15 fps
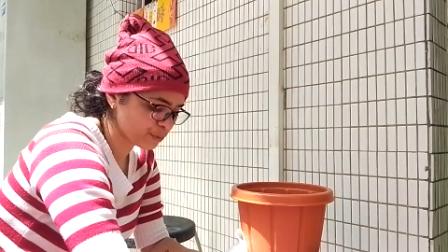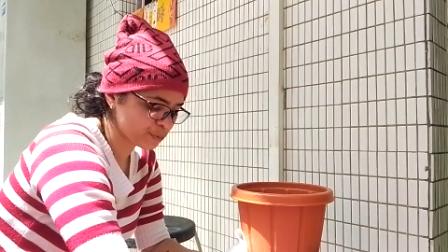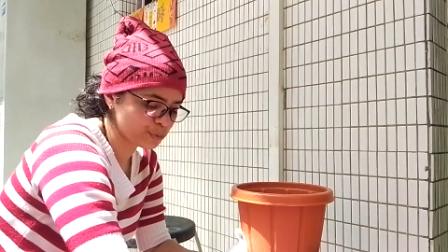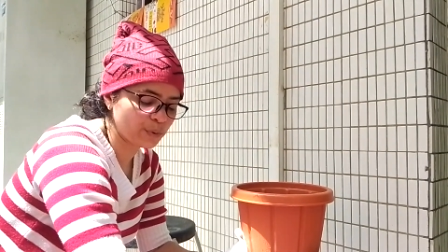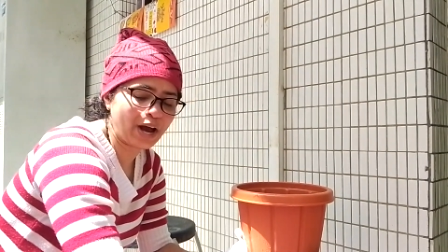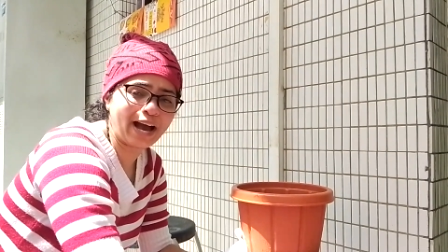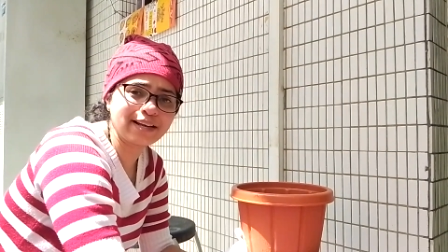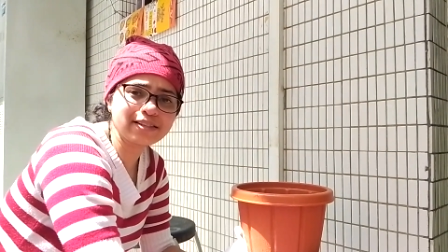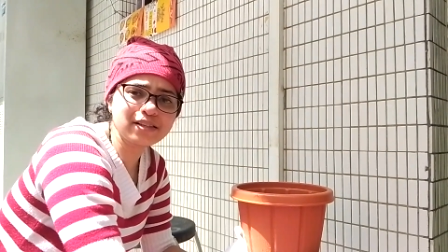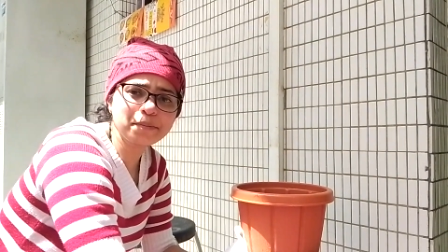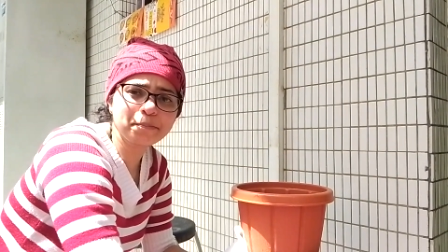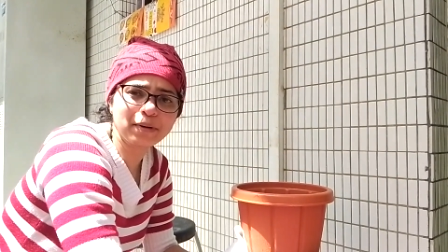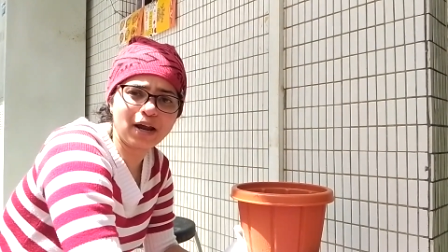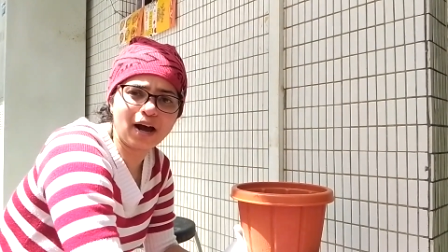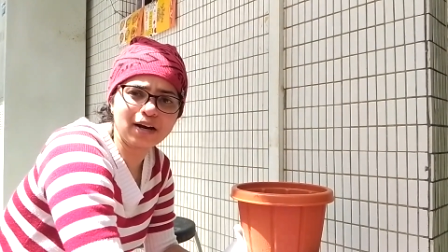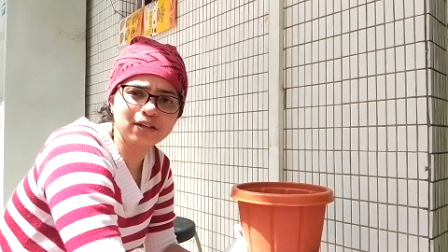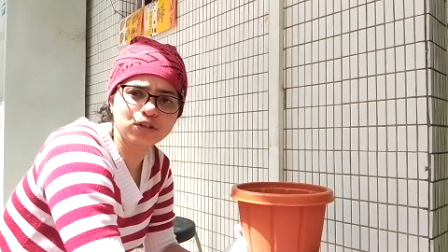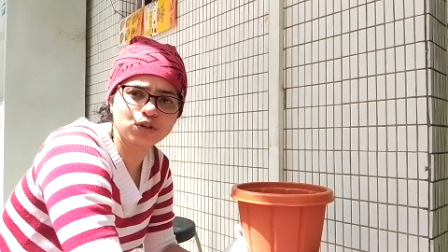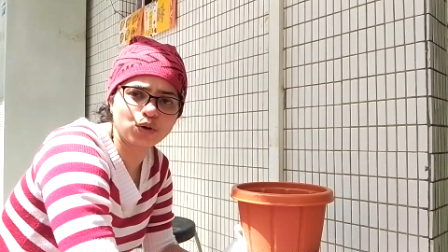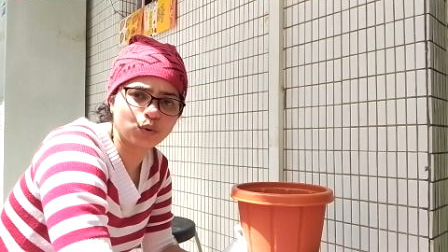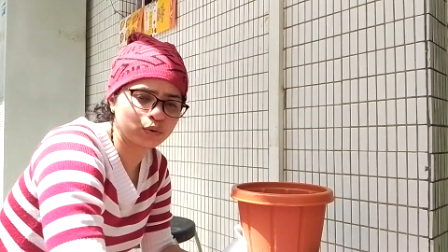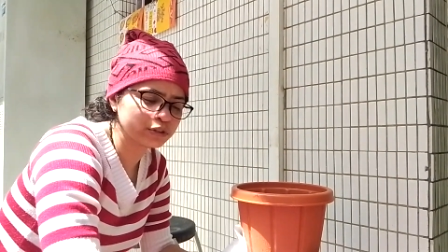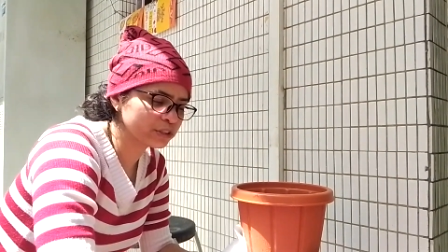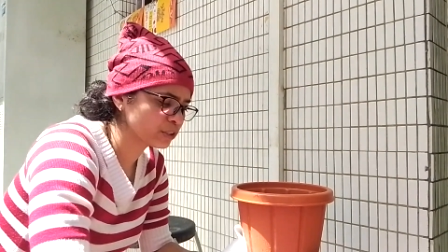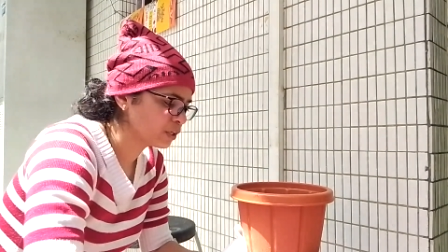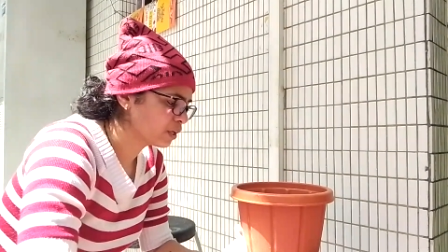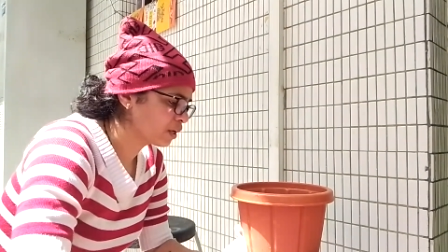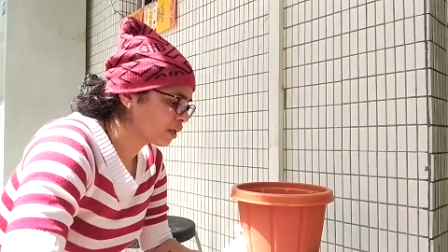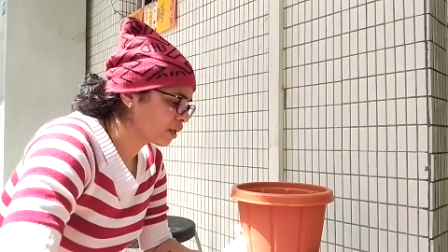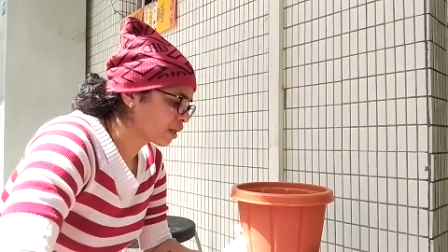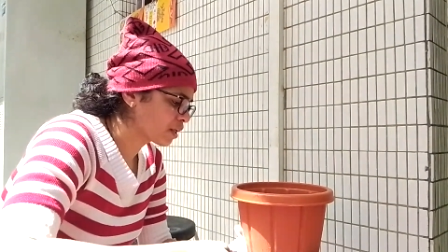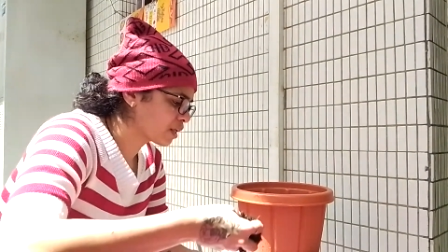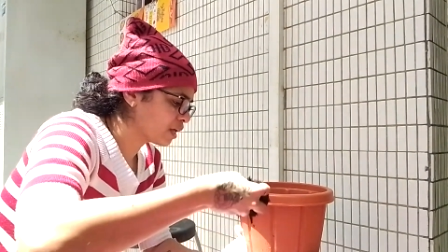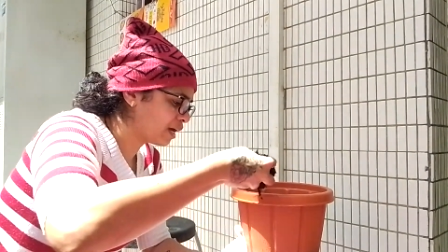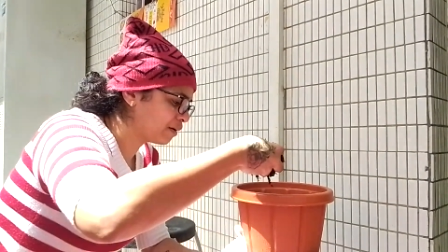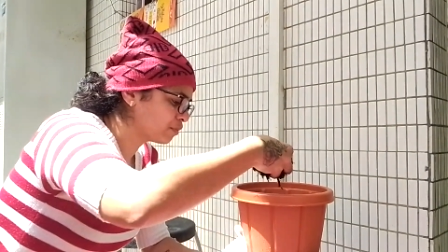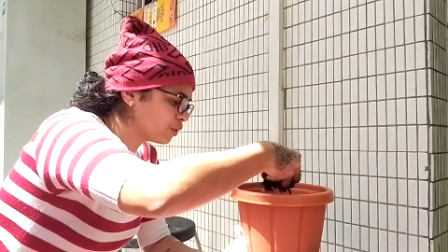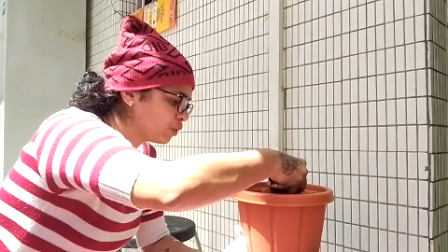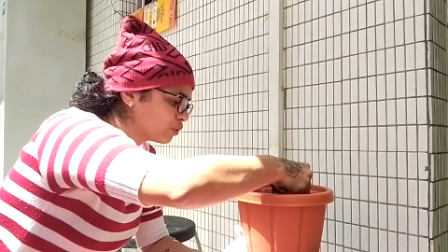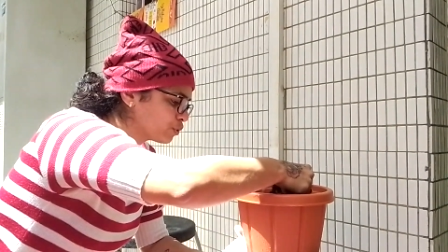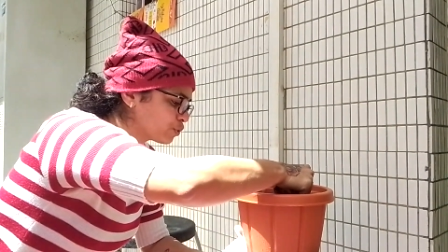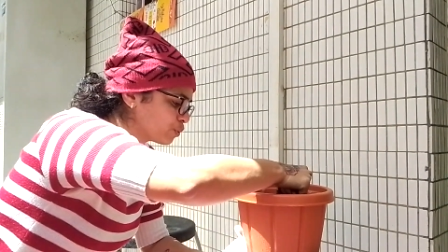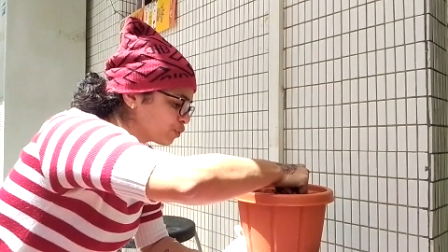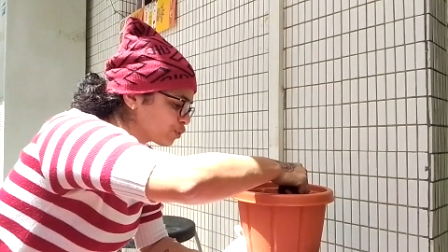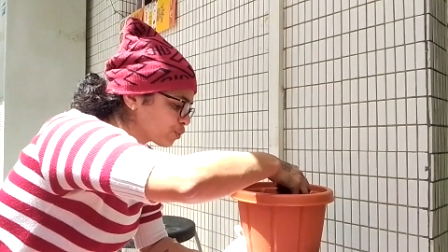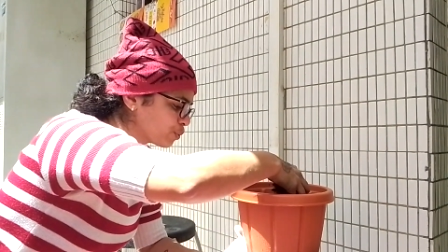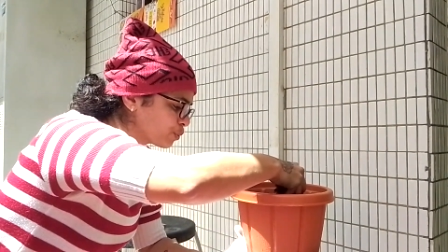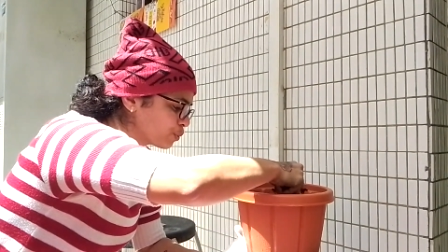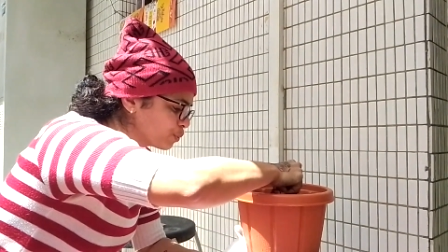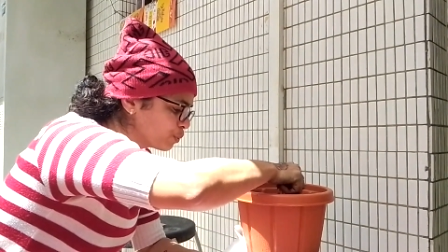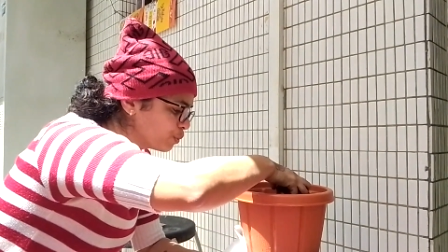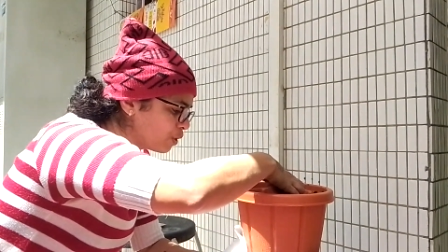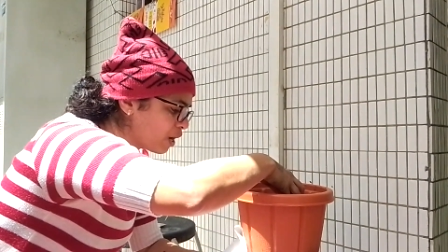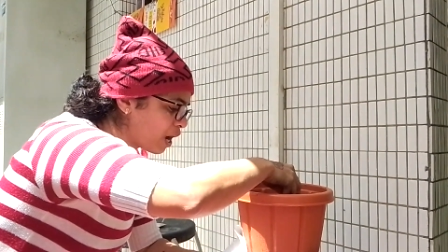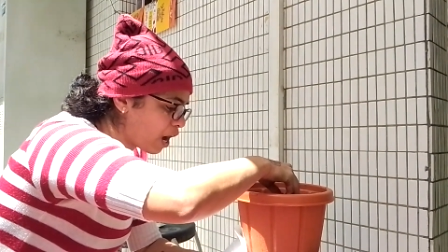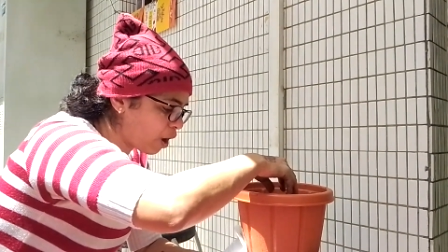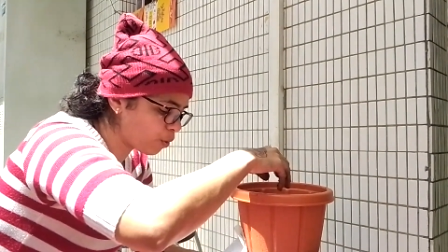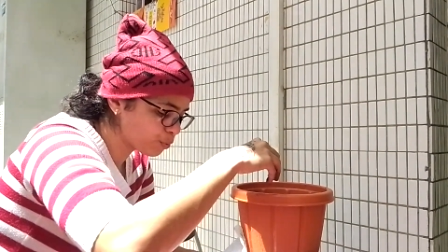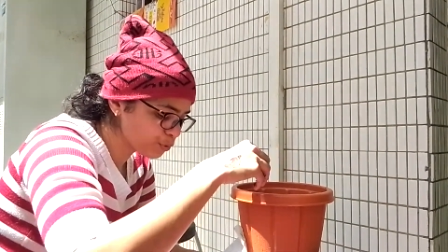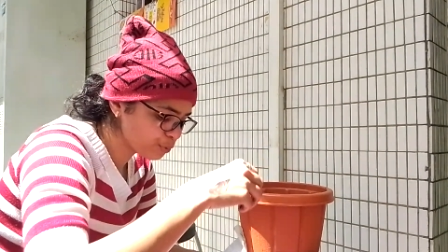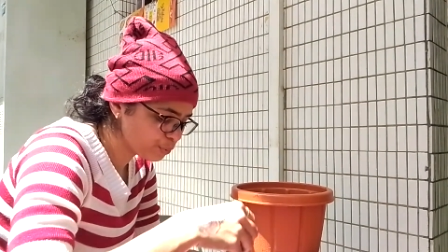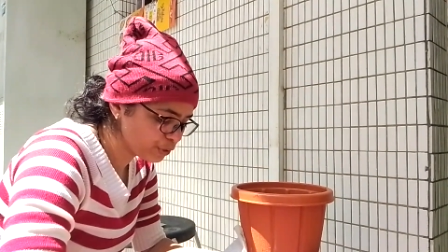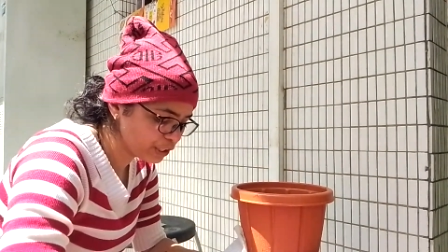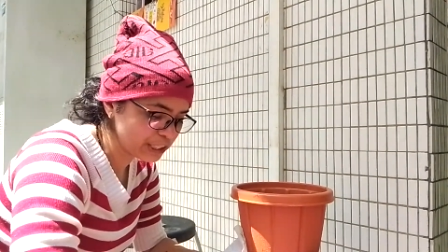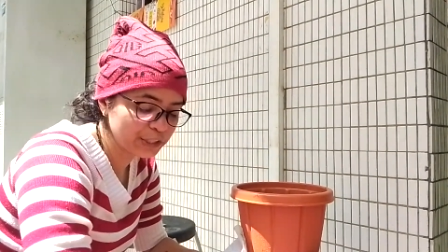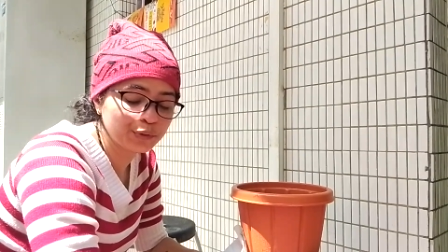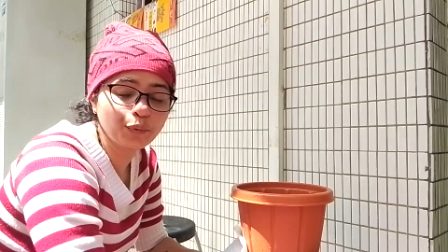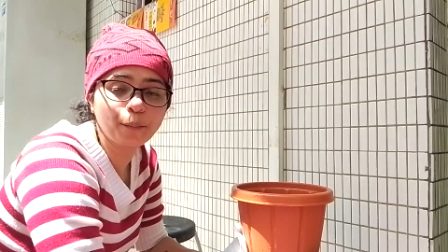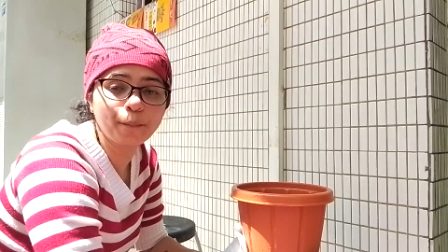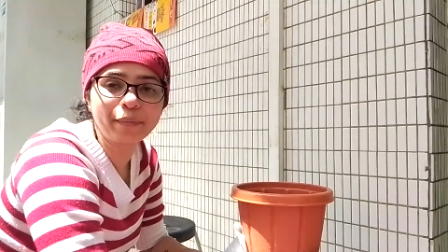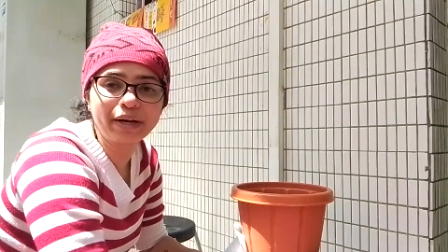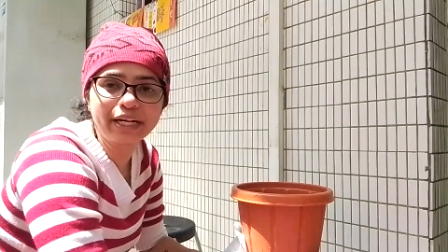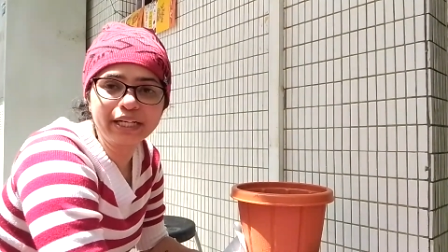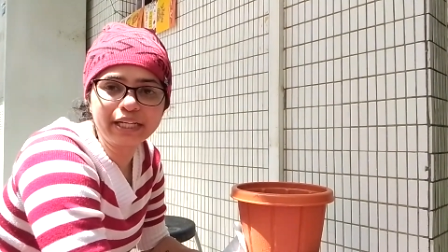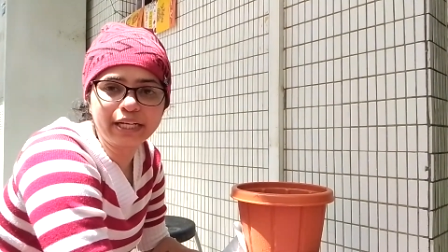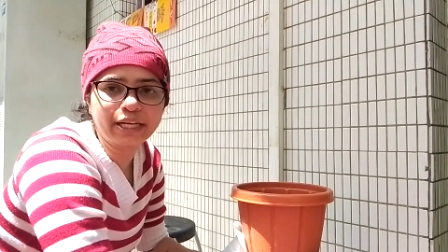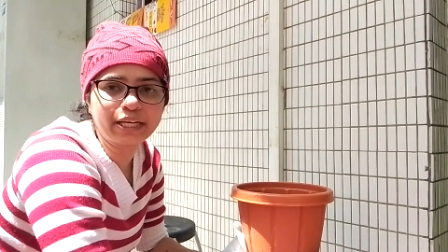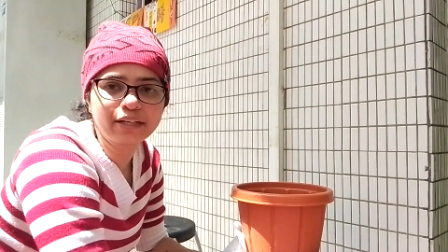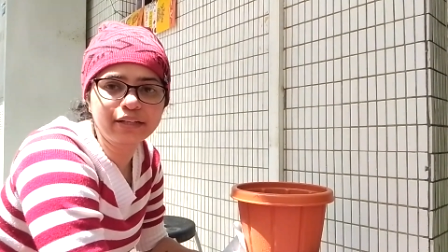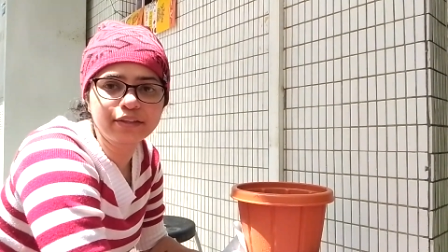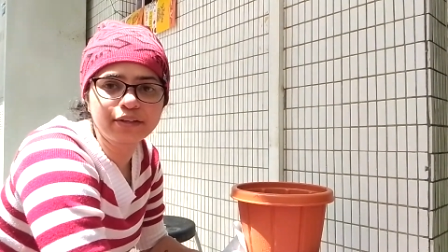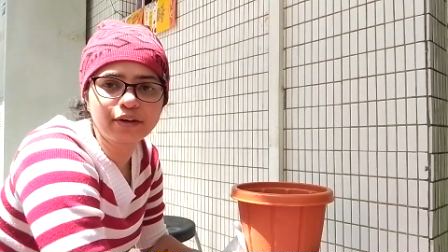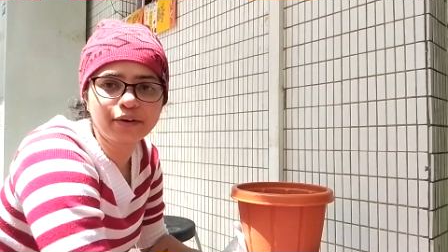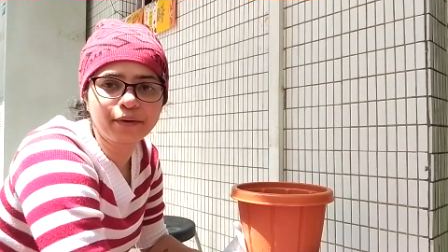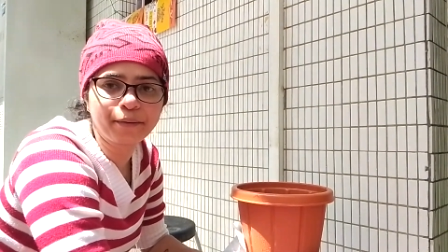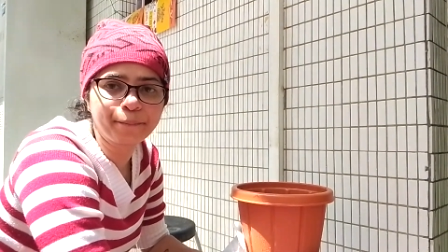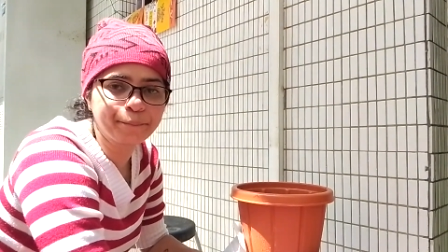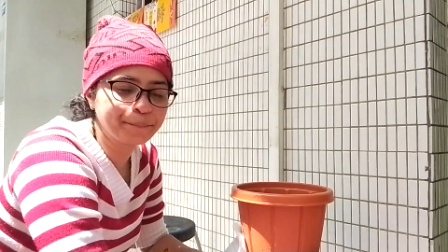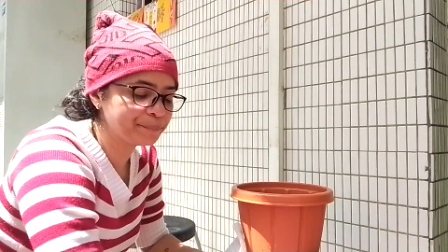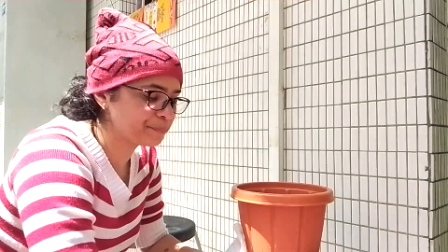So as the plant grows, I will also show you how you need to maintain the